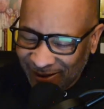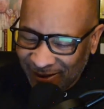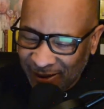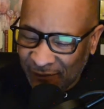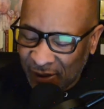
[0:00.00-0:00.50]

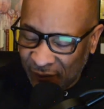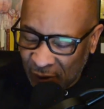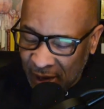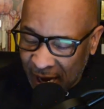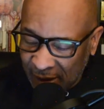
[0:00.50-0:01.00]
Even if you're
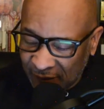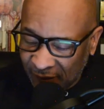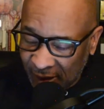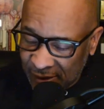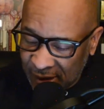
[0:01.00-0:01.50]
not
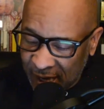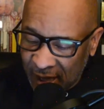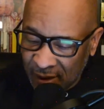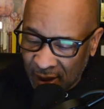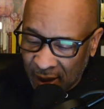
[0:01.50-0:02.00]
convinced yet,
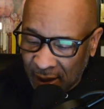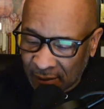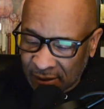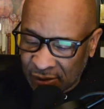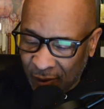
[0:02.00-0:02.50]

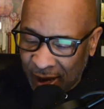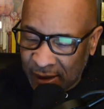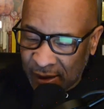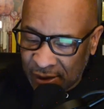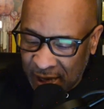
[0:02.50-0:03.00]
just write it in
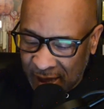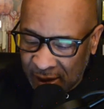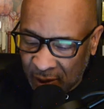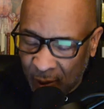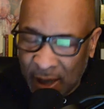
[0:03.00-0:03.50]
the chat
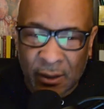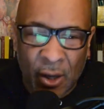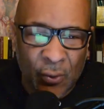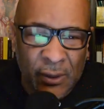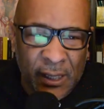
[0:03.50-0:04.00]
anyway. No
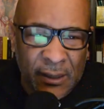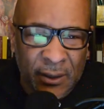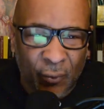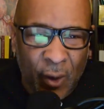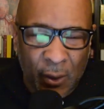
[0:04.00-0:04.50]
need to
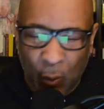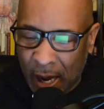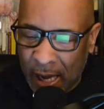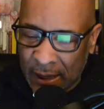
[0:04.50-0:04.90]
run away.